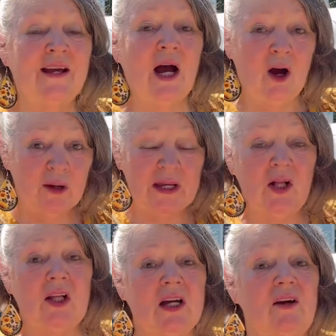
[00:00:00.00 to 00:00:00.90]
Okay,
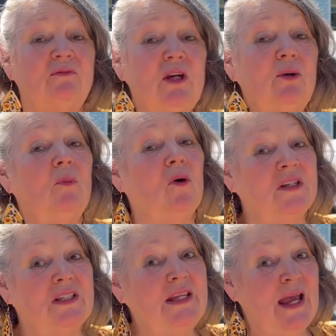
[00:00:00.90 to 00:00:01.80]
y'all, I got a few more
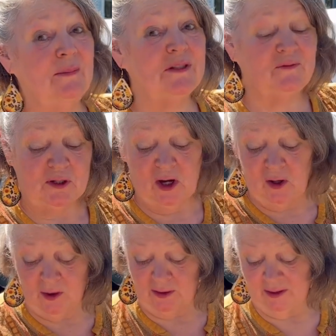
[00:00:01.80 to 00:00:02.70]
snaps for
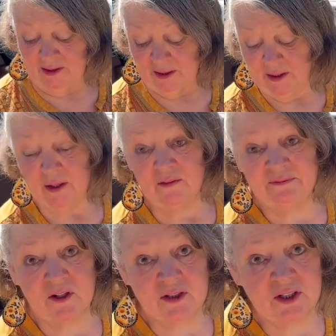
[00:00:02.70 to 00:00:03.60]
y'all.
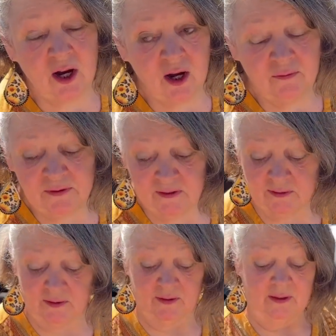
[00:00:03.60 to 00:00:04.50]
First off,
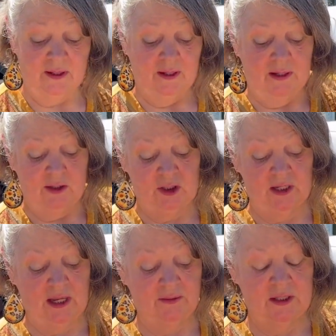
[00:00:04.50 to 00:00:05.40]

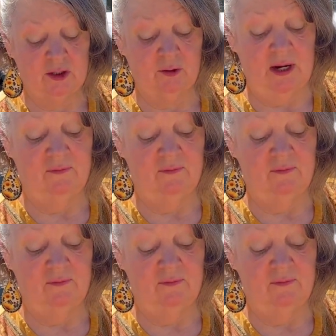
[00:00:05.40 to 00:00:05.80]
check out this great